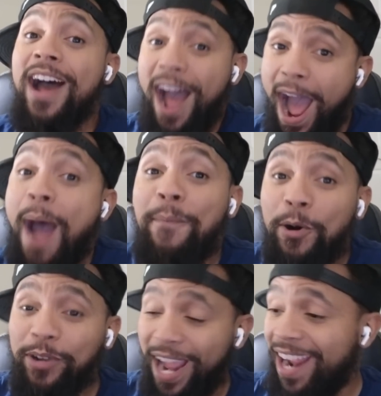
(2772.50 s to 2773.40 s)
I'm
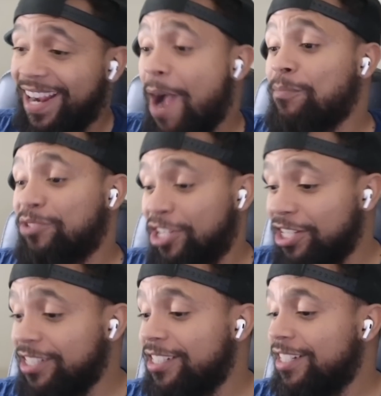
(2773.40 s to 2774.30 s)
okay. I'm
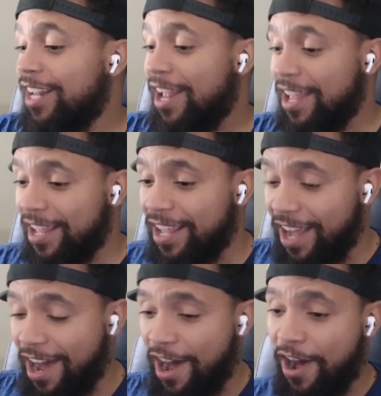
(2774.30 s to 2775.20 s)
good.
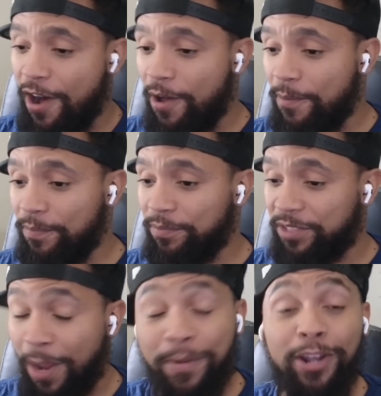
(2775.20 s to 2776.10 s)

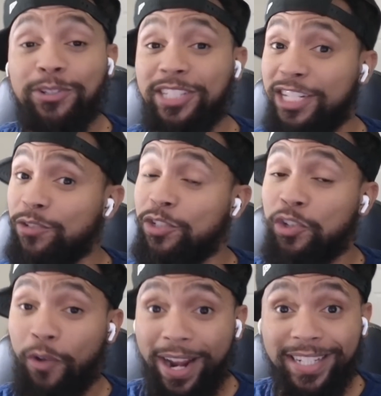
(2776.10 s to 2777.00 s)
Some of those scenes was
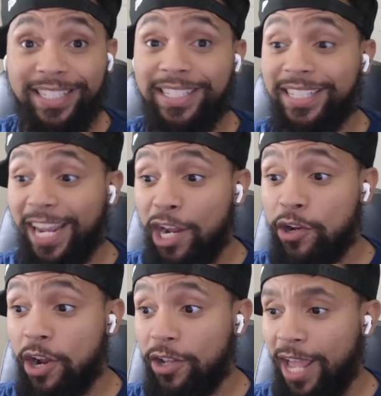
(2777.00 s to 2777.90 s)
crazy as hell,
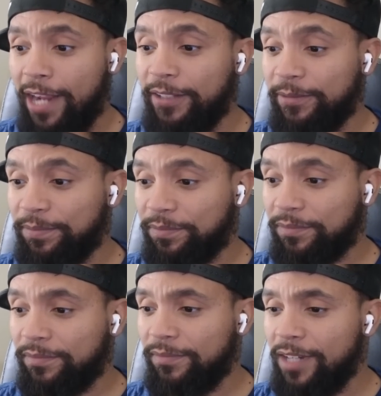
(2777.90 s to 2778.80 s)
though. Like,
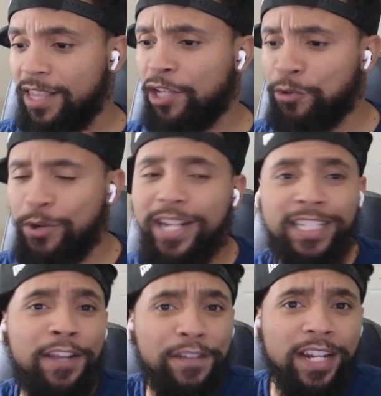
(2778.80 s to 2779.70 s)
the
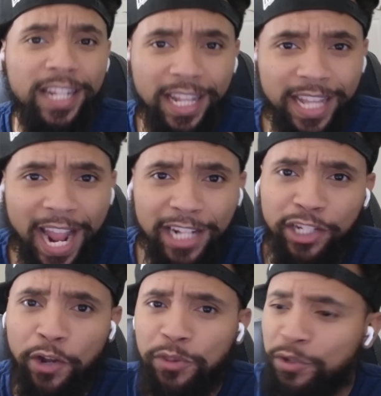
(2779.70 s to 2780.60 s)
creativity that they had to
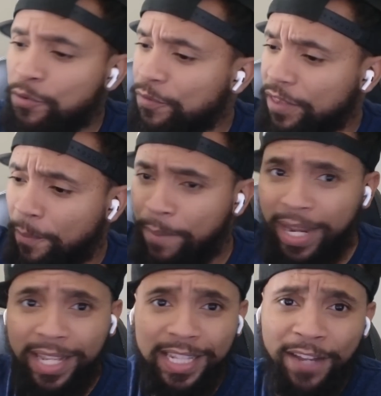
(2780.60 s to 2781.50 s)
go through for the
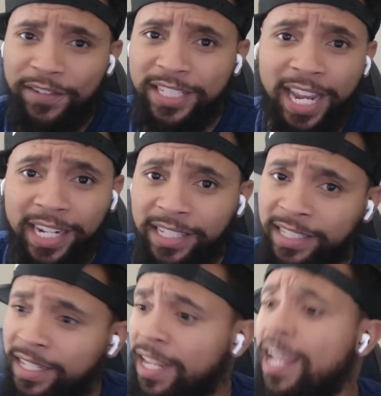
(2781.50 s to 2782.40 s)
bed levitating
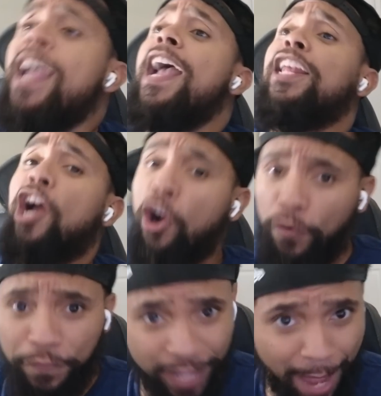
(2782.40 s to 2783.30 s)
and her
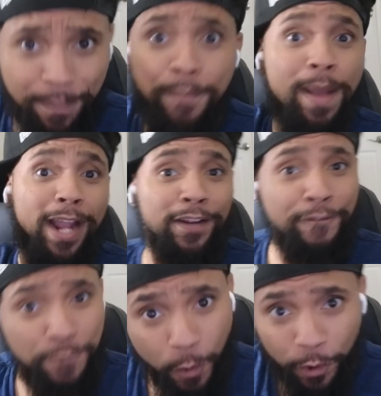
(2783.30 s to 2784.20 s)
flopping back and
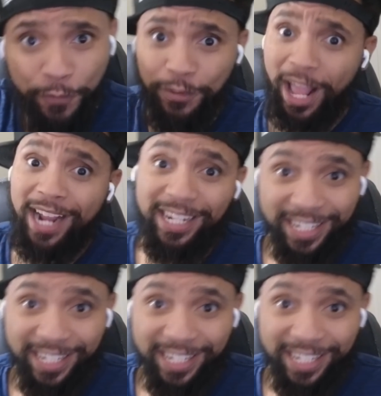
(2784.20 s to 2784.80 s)
forth. Like,